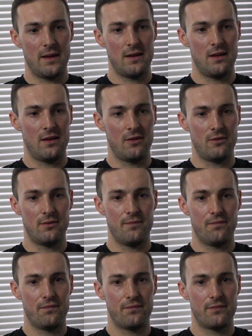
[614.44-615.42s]
you know
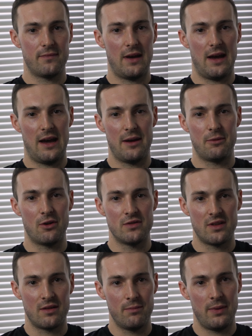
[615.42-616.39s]
I'm going
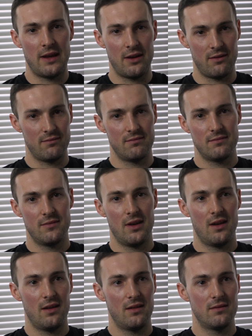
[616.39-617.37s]
to compete
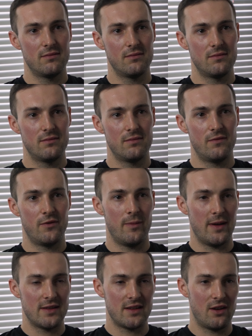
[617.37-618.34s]
for
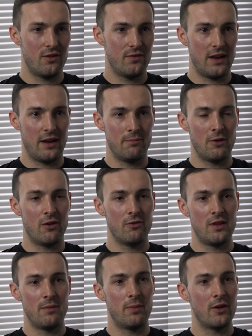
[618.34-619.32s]
myself and I'm not
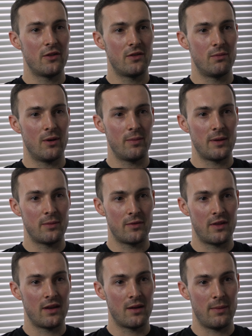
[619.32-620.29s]
really bothered what people
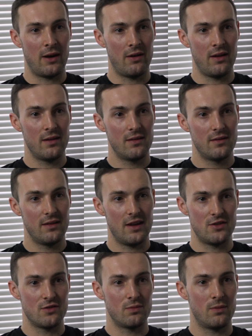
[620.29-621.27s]
think about it.
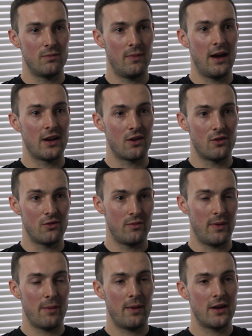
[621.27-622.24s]
It's just what my goal
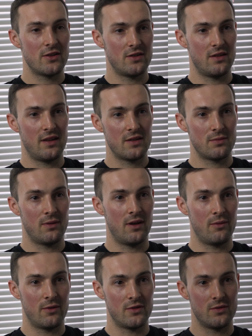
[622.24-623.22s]
and my passion and that's what
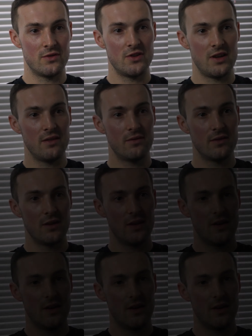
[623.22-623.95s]
I want to achieve.